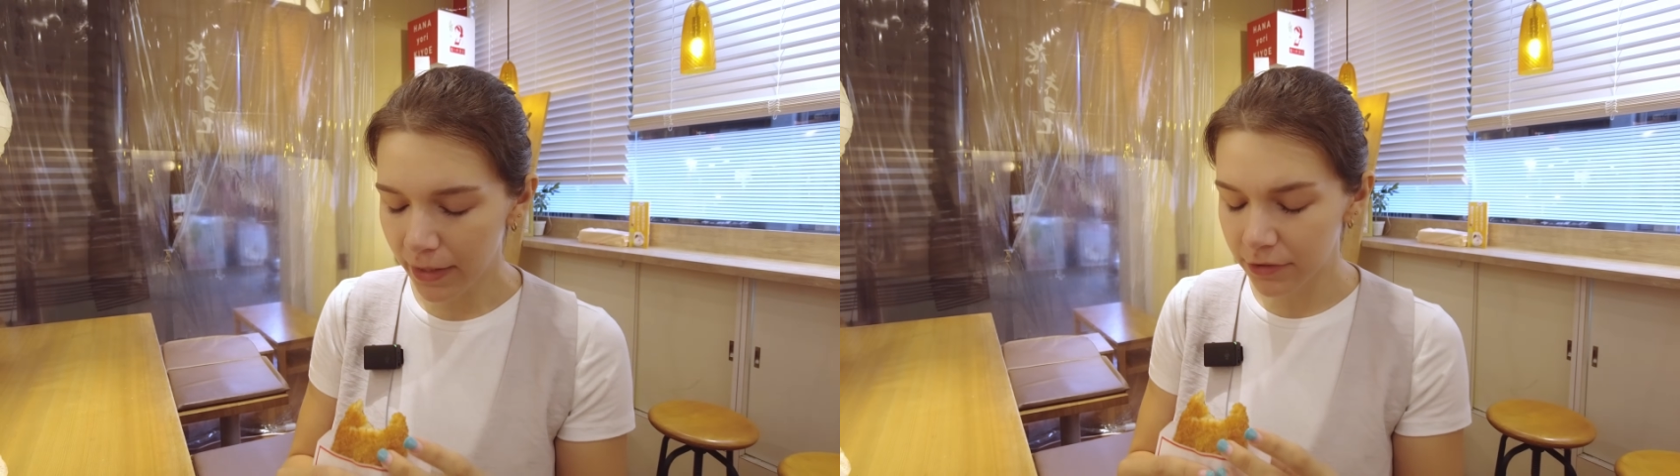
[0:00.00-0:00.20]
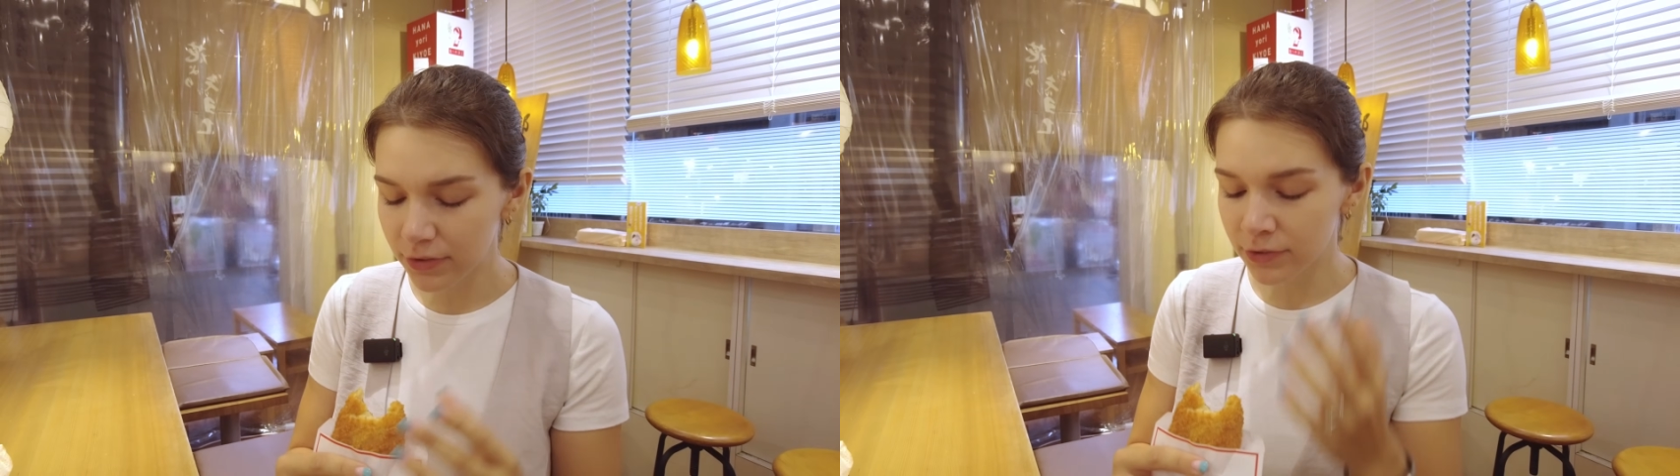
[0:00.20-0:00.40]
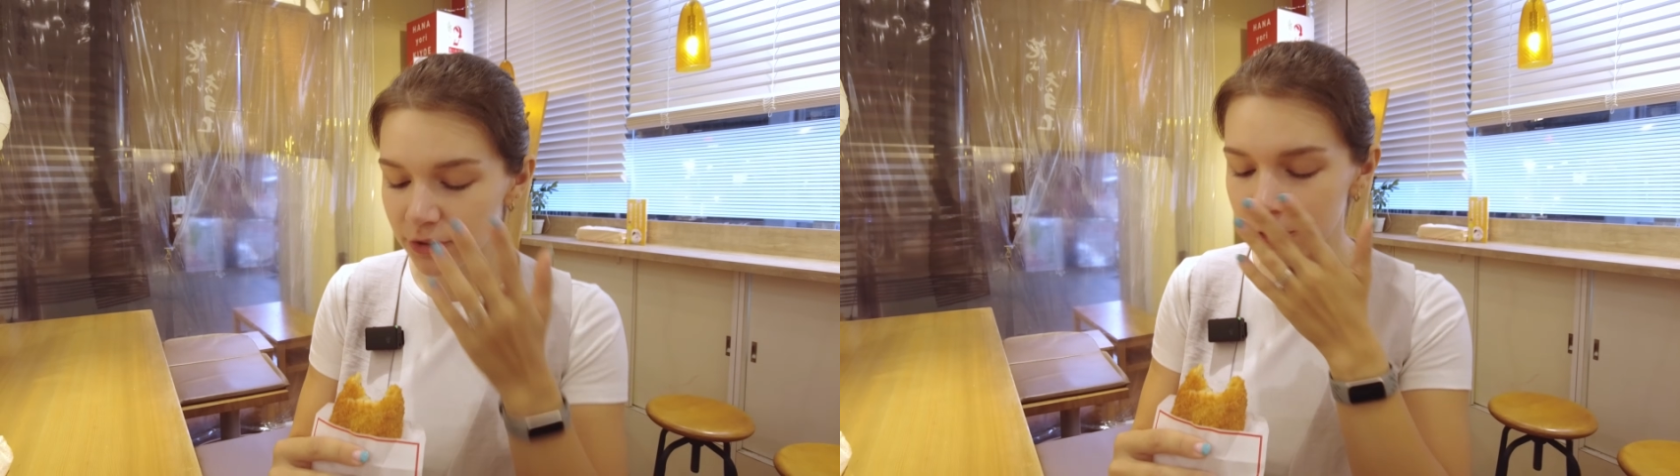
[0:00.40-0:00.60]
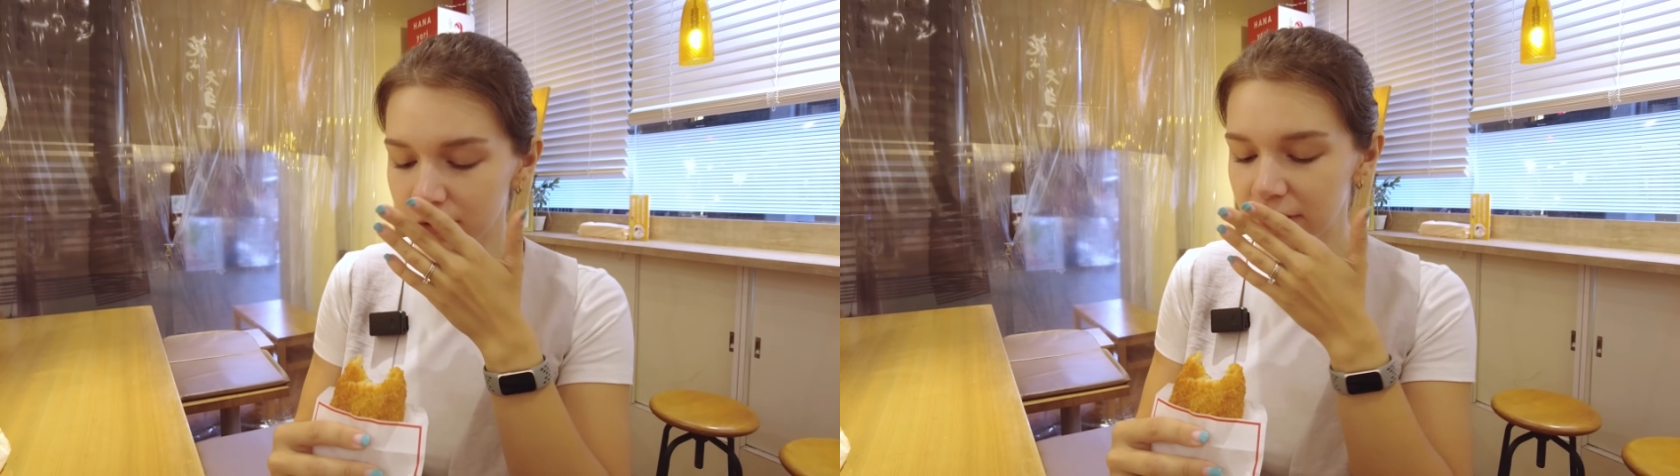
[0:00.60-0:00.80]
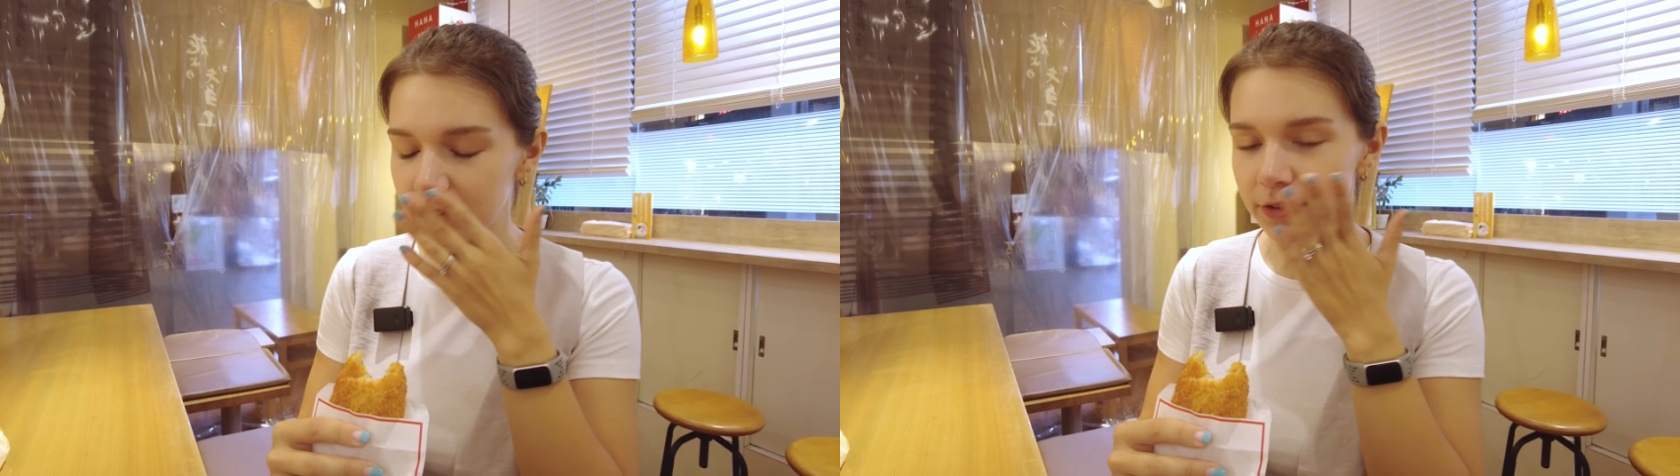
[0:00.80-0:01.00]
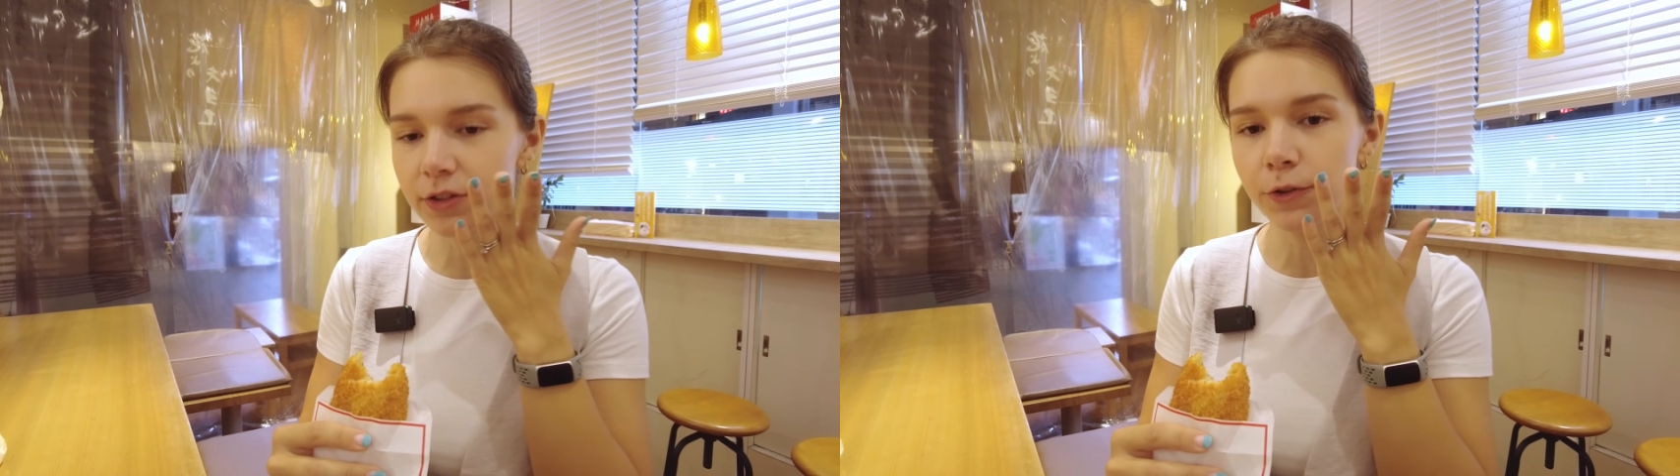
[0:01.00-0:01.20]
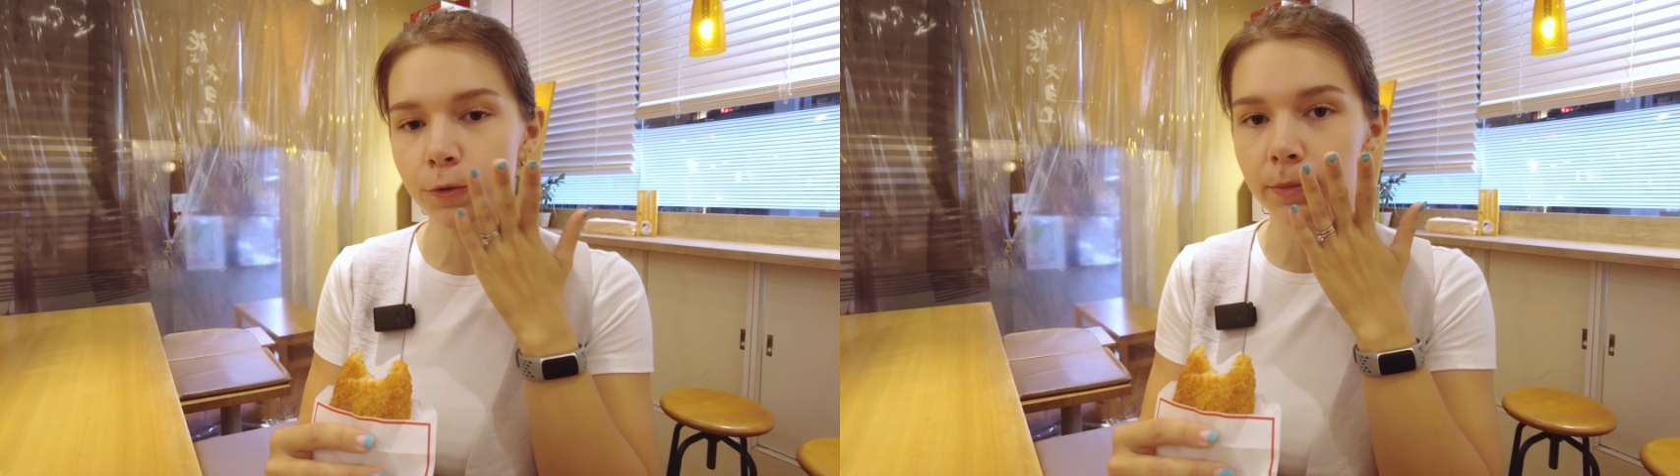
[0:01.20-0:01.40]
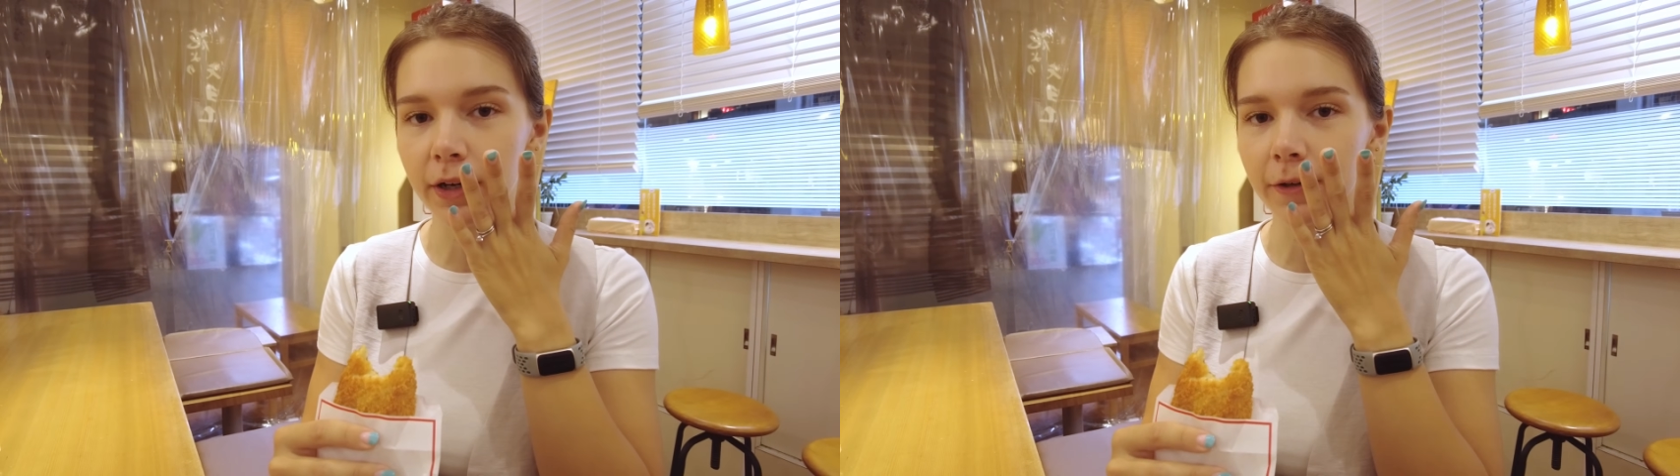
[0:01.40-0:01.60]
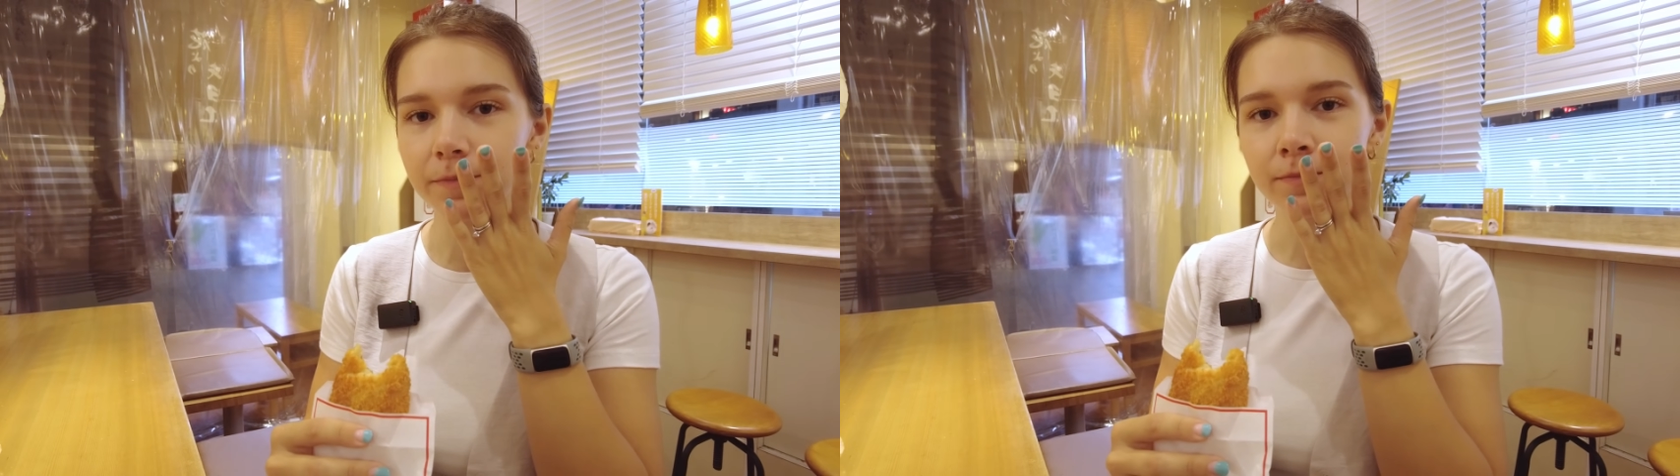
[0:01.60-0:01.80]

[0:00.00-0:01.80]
You can still taste the yuba,